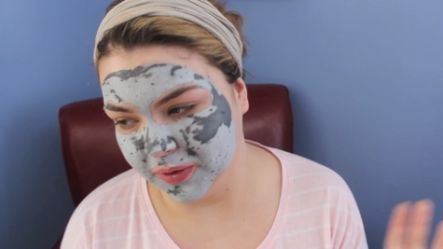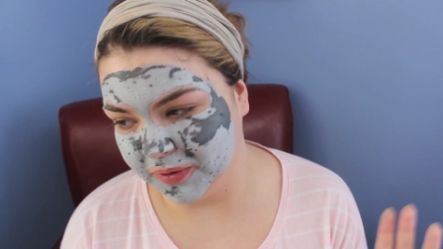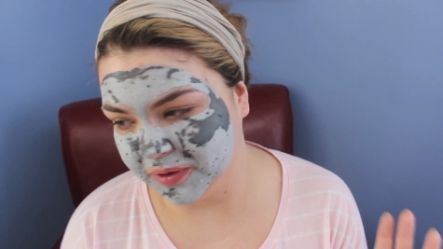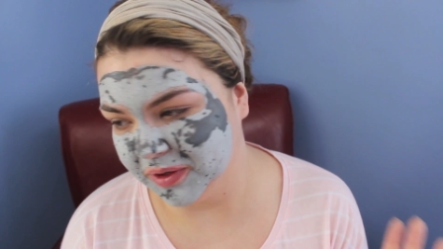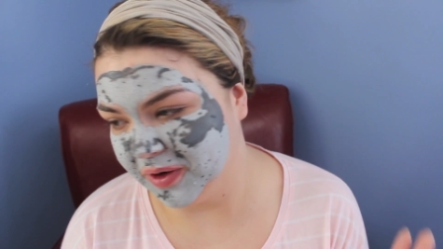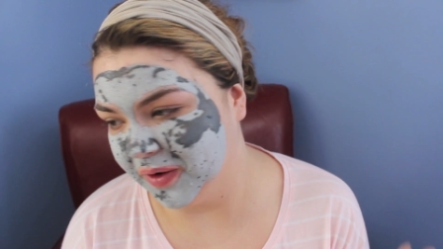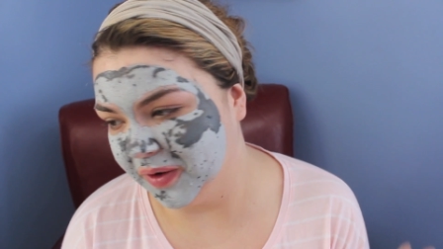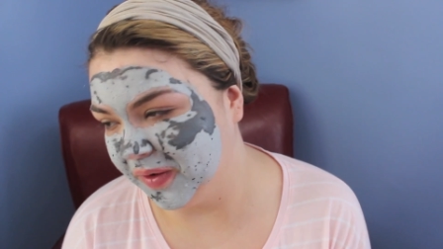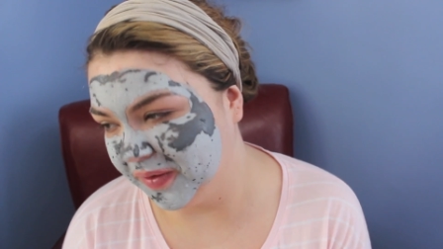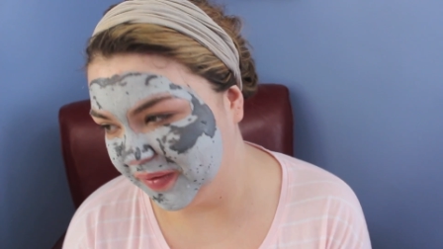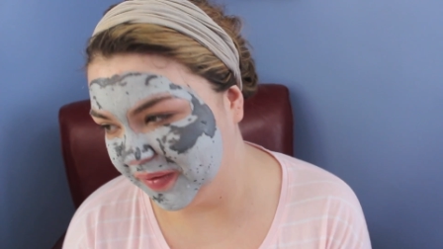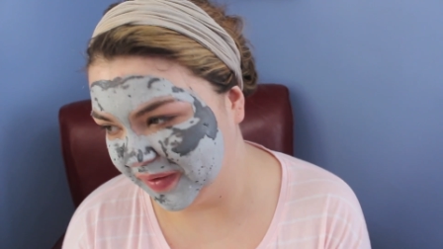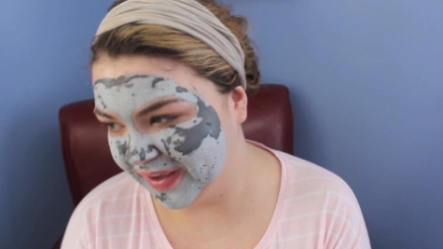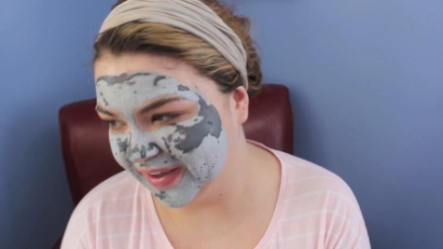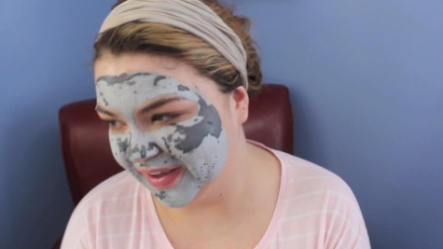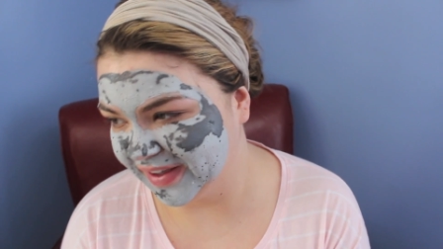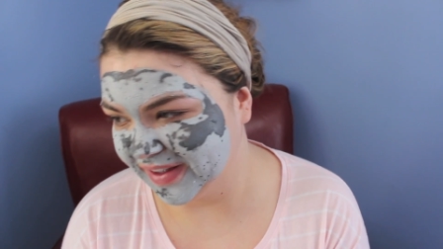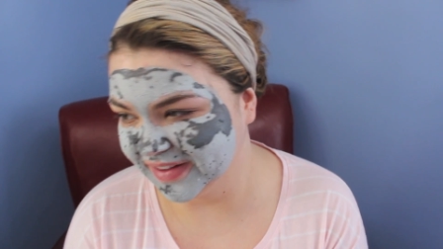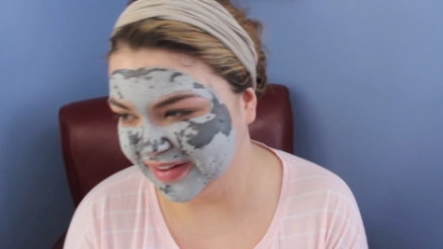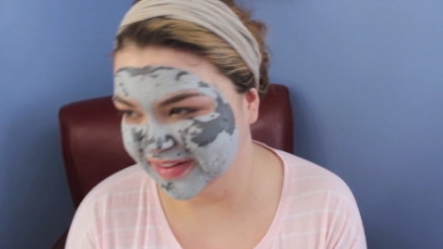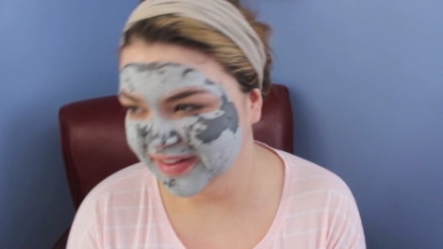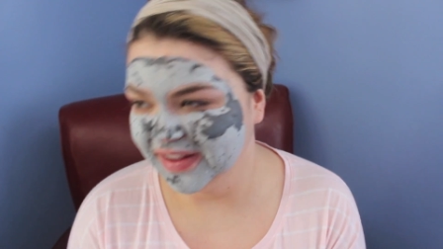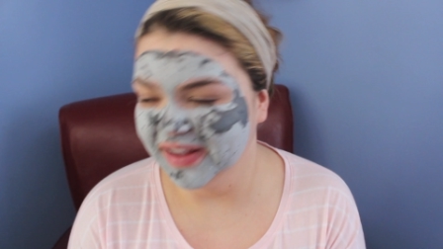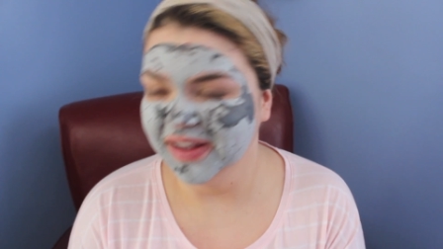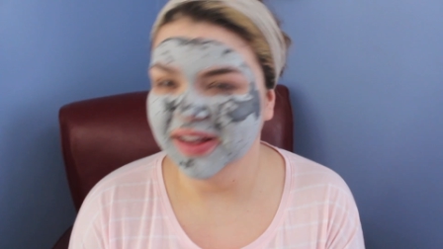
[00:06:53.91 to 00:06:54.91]
coconut
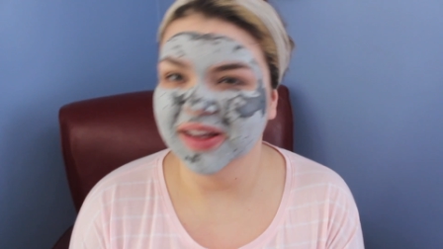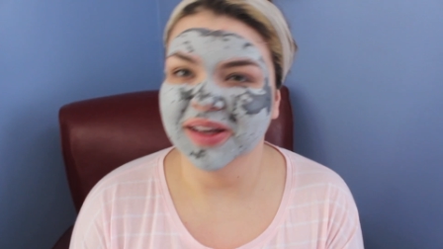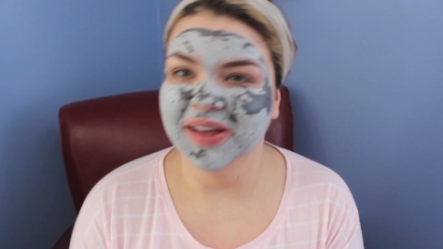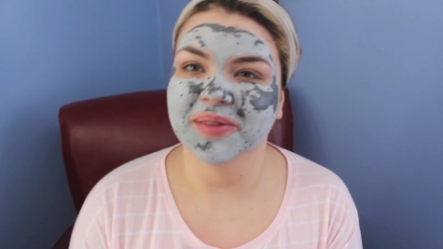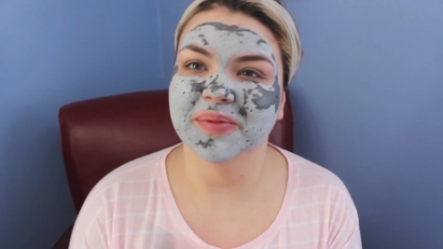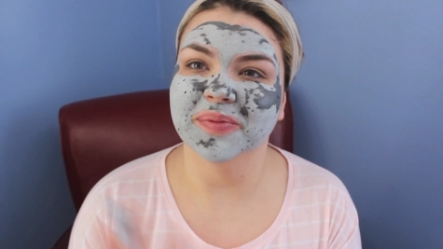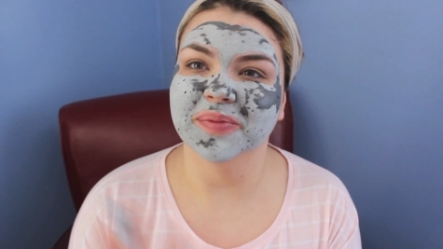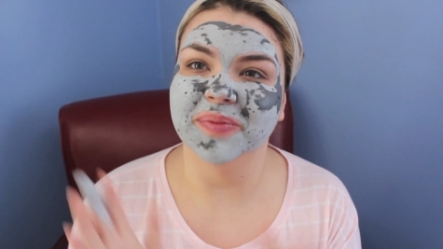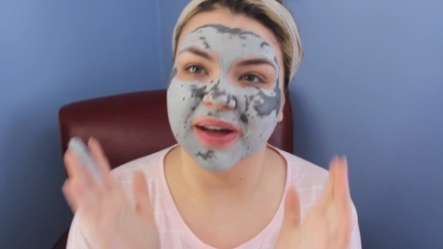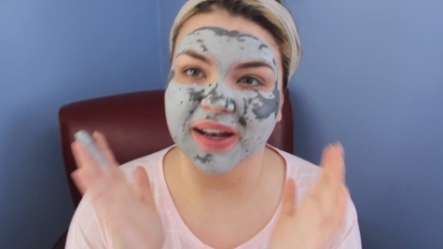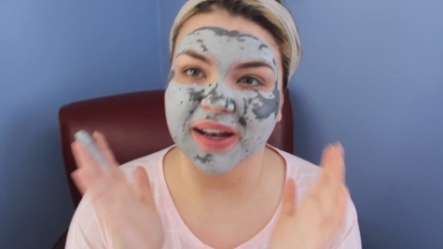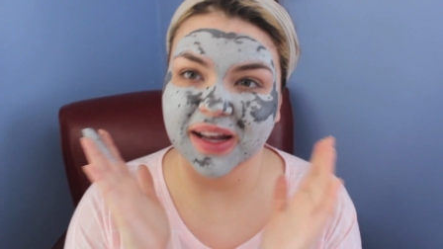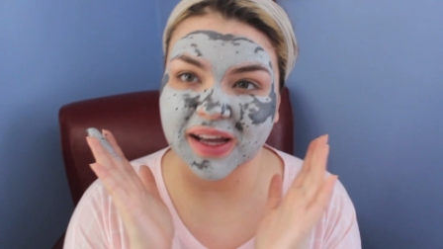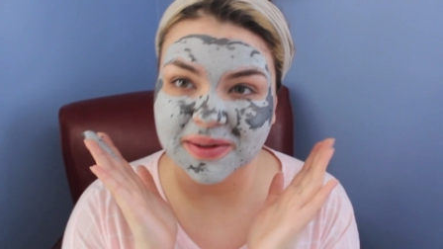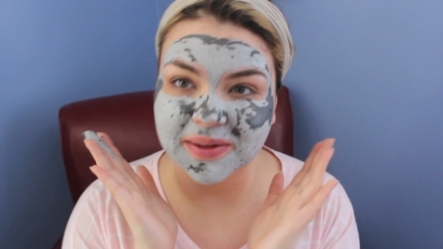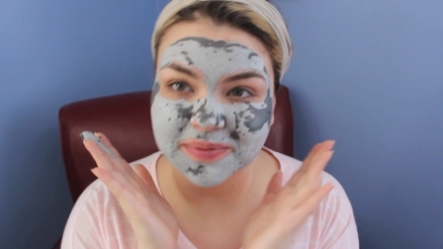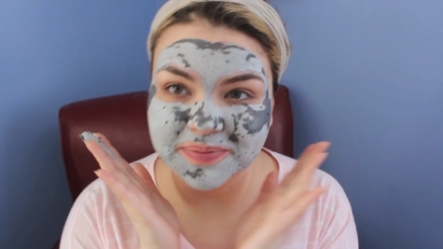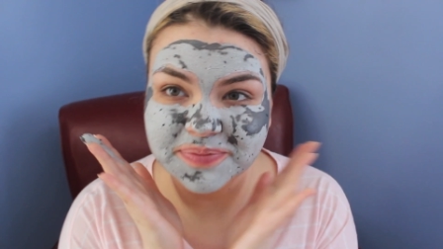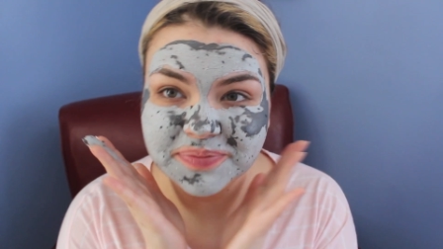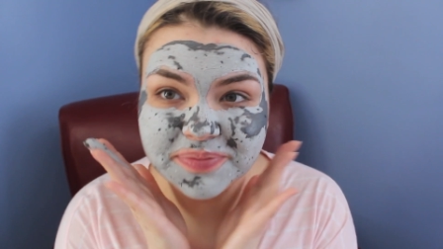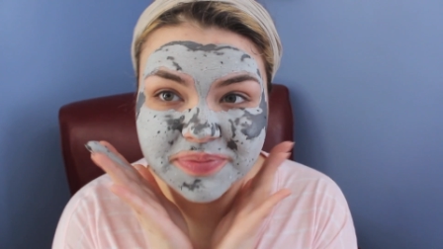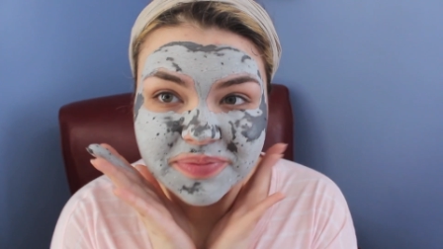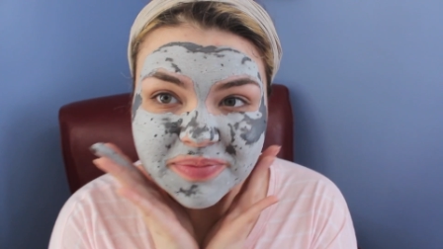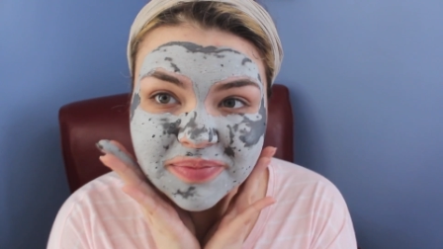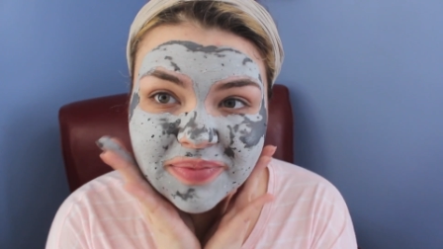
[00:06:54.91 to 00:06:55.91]
oil. but
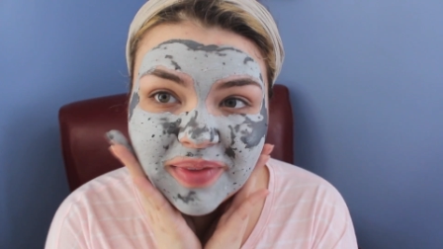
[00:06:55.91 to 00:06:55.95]
um,